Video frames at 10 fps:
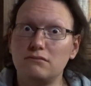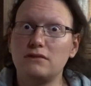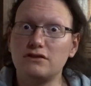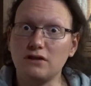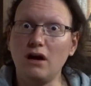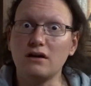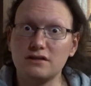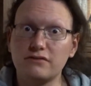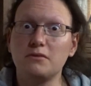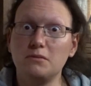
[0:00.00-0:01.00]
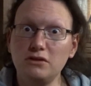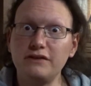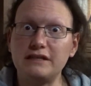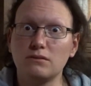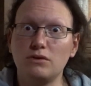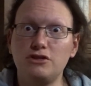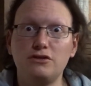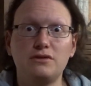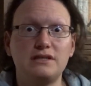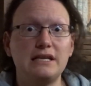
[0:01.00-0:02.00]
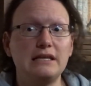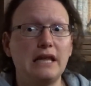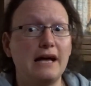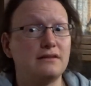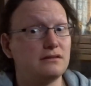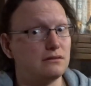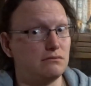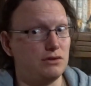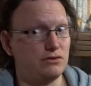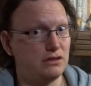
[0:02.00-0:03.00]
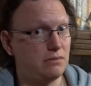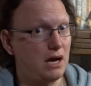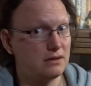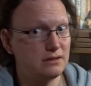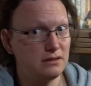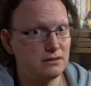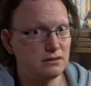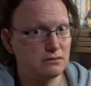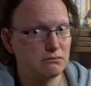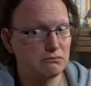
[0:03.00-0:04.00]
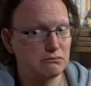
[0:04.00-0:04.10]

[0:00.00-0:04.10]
the songs from the movie? Would you see less music boxes?